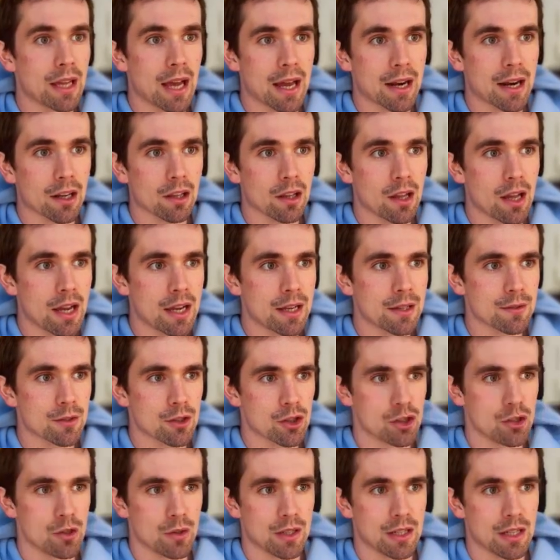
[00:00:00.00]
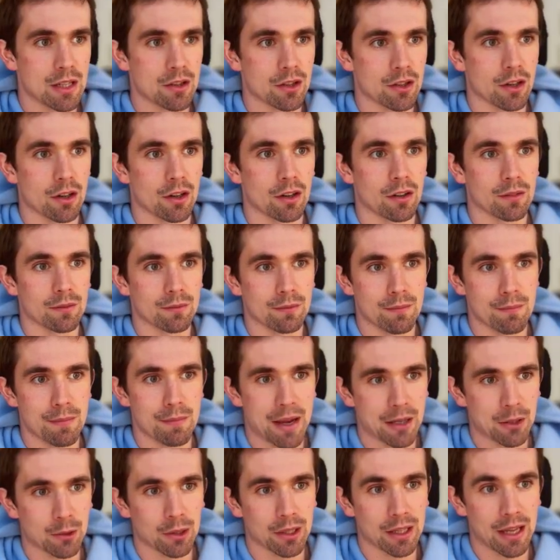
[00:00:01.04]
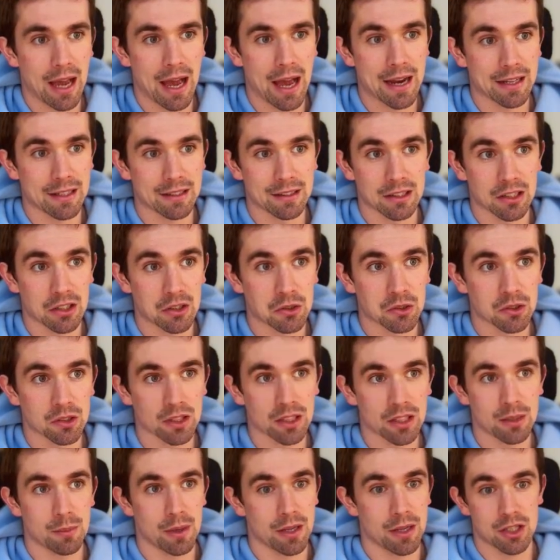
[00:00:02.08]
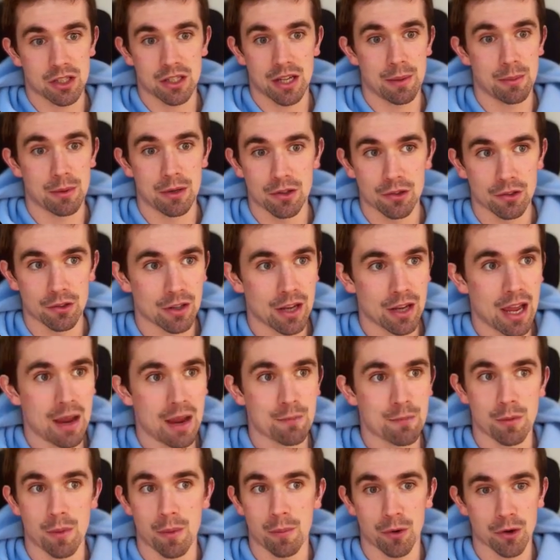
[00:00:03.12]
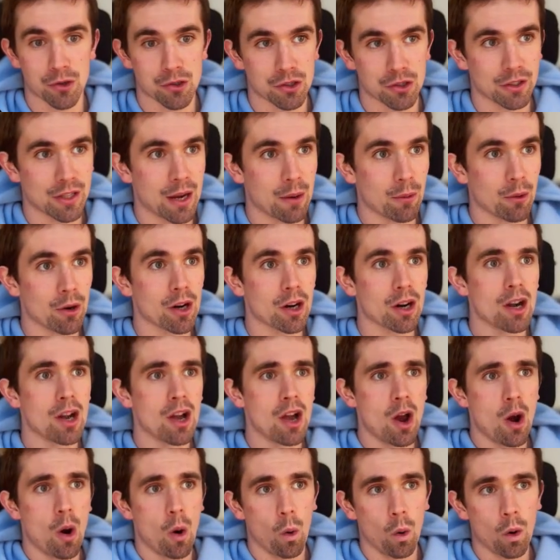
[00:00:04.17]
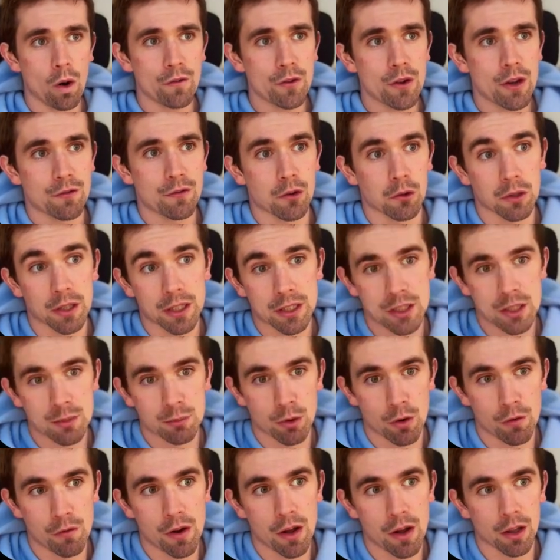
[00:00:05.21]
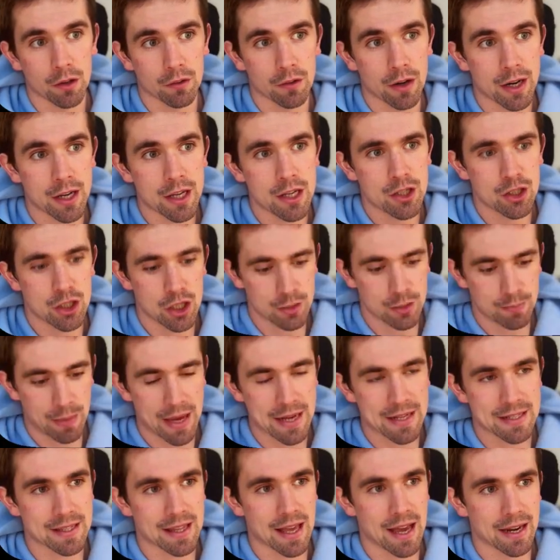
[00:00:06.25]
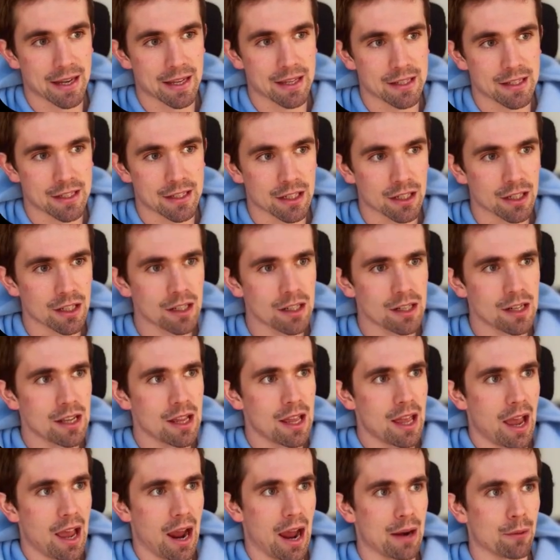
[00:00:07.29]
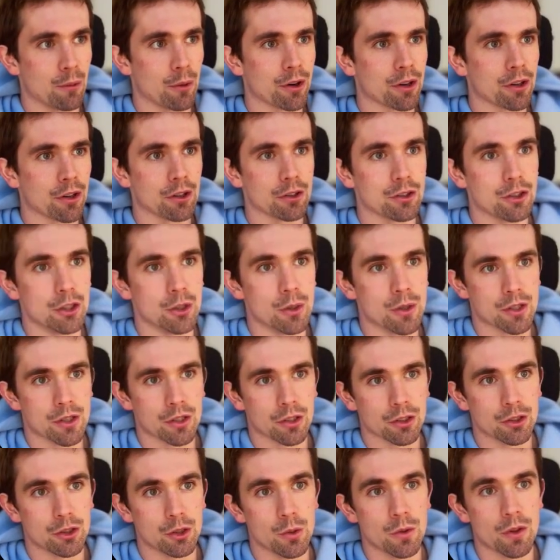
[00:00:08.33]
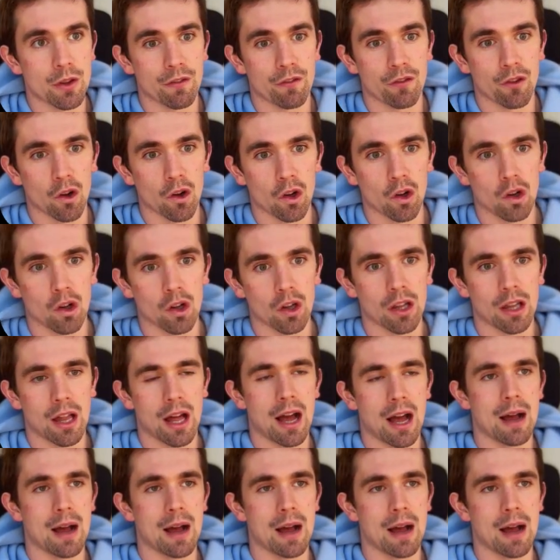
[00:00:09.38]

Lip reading: add a client. So you can either manually add it literally by just typing in their name from a personal network, or if you have their LinkedIn profile already, just paste that in here. And what it'll do is it'll do the full